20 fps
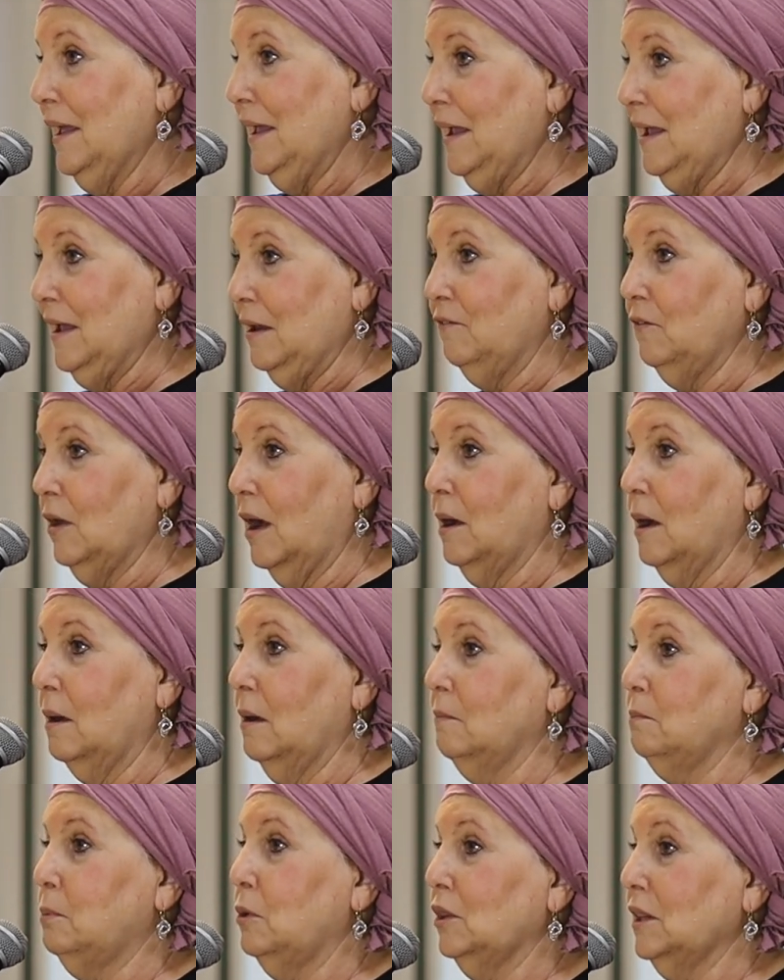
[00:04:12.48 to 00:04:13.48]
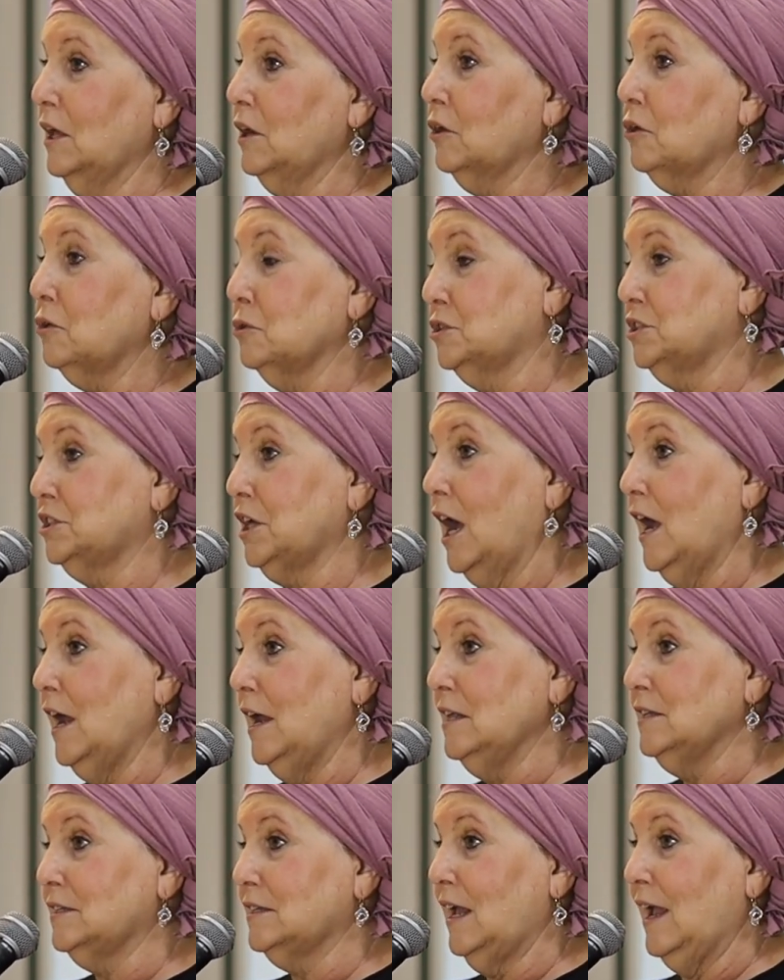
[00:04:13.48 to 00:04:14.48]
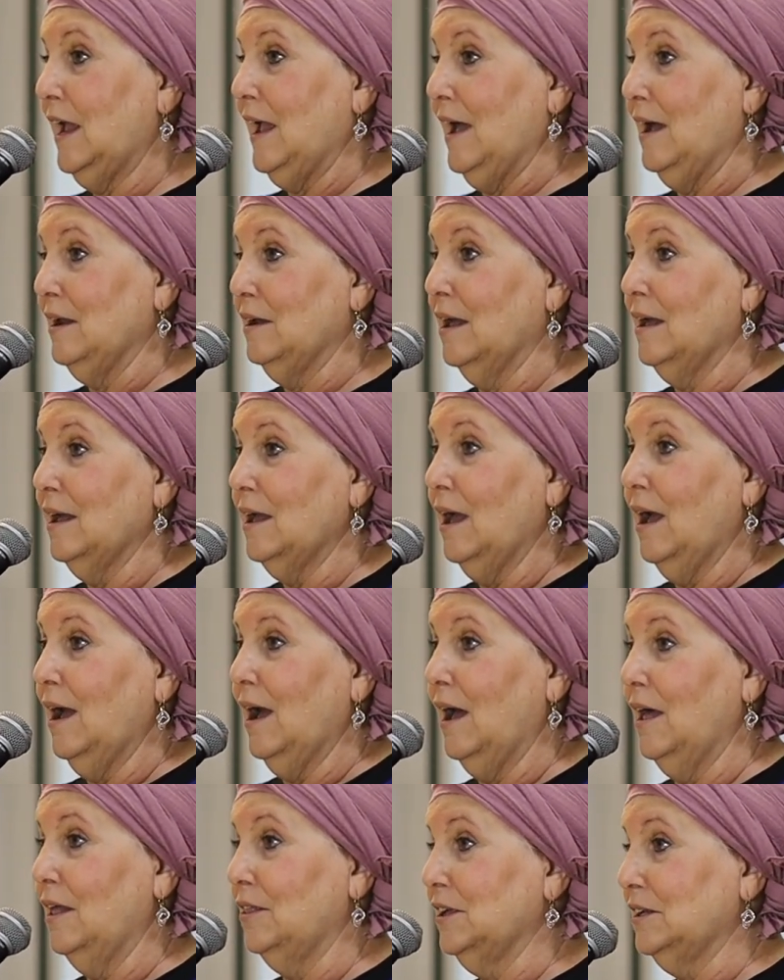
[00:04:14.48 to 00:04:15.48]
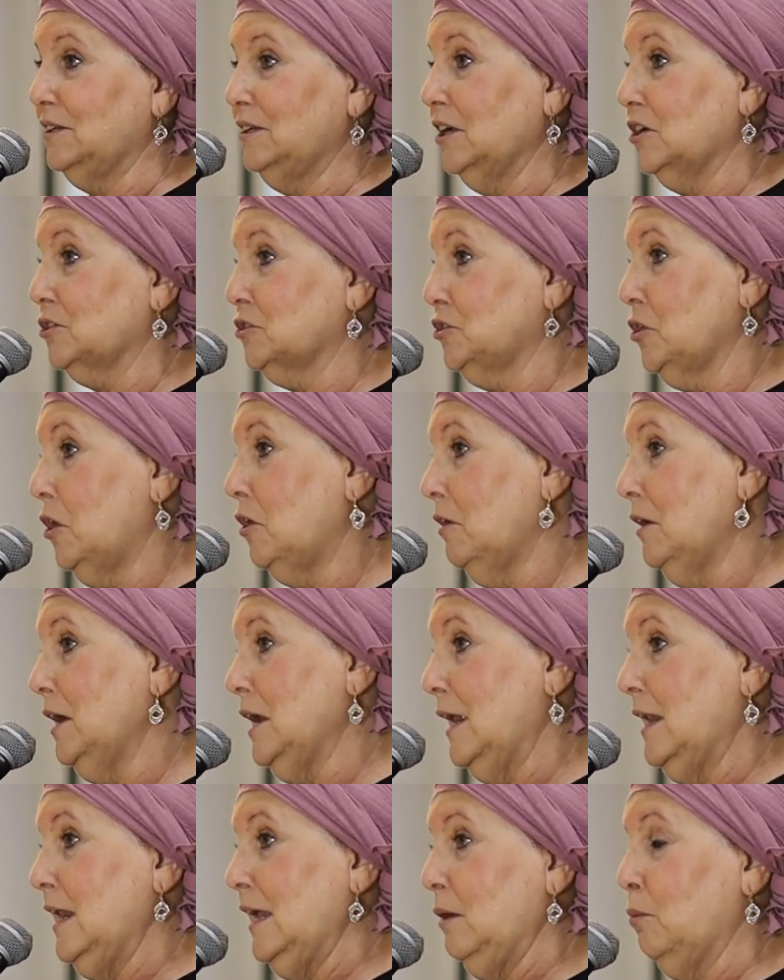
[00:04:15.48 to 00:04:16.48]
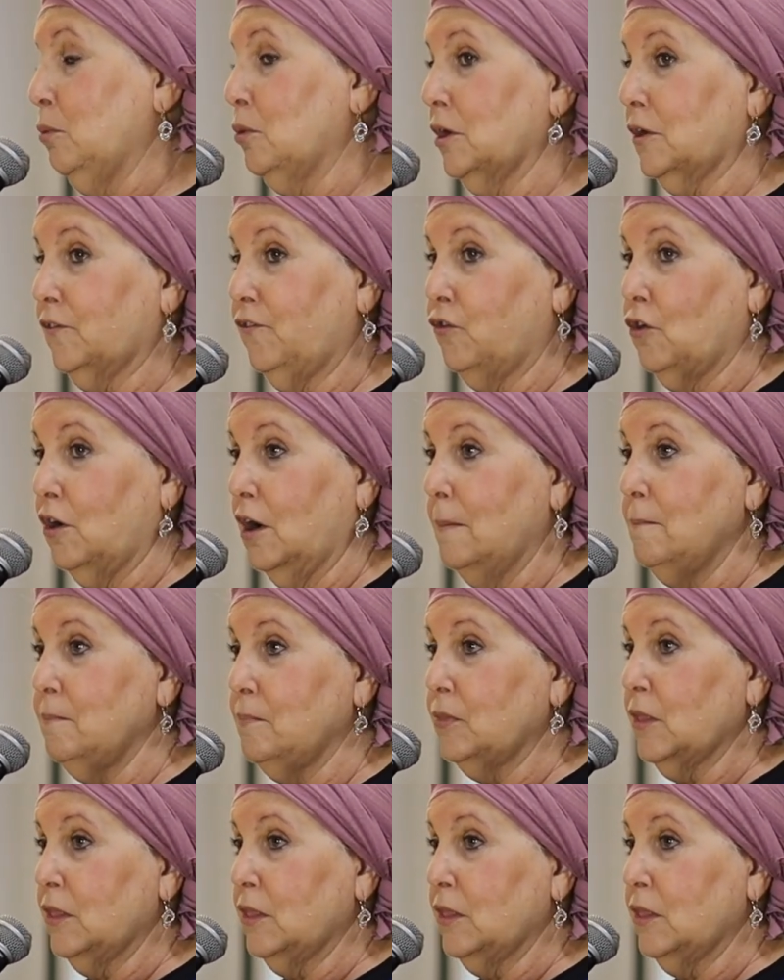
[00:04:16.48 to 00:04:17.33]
in political science and the Tikshoret, and he worked for